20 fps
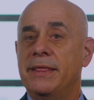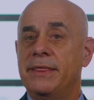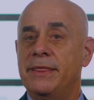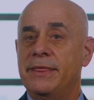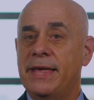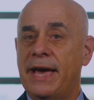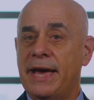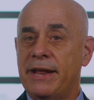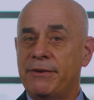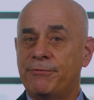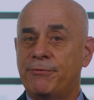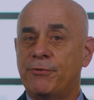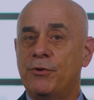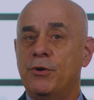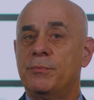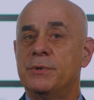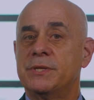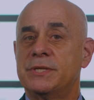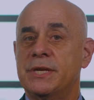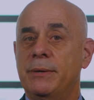that
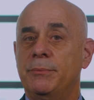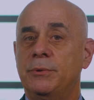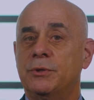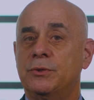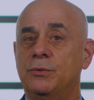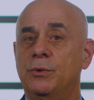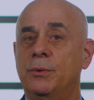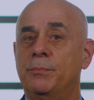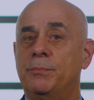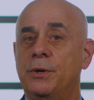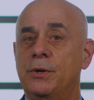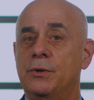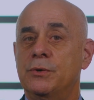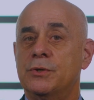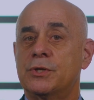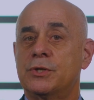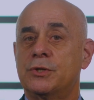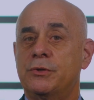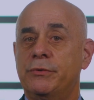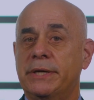firm is able to
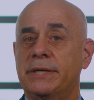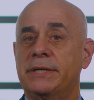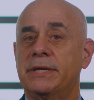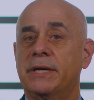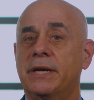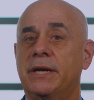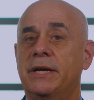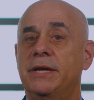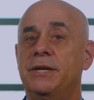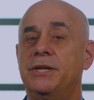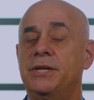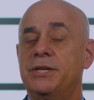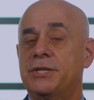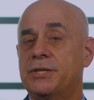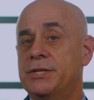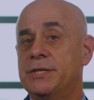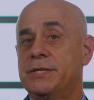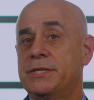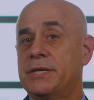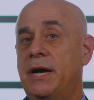impose strict
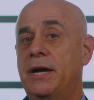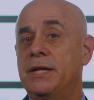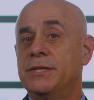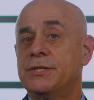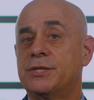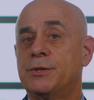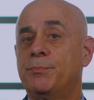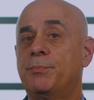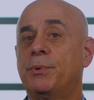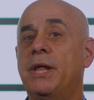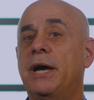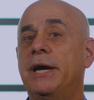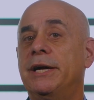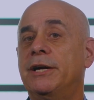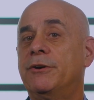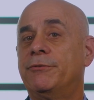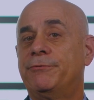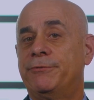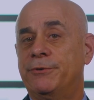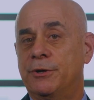conditions on
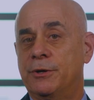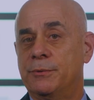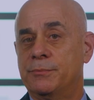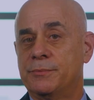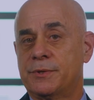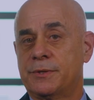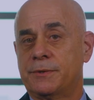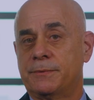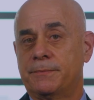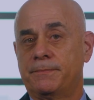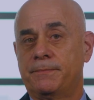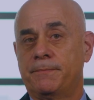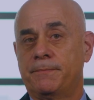supplier firms.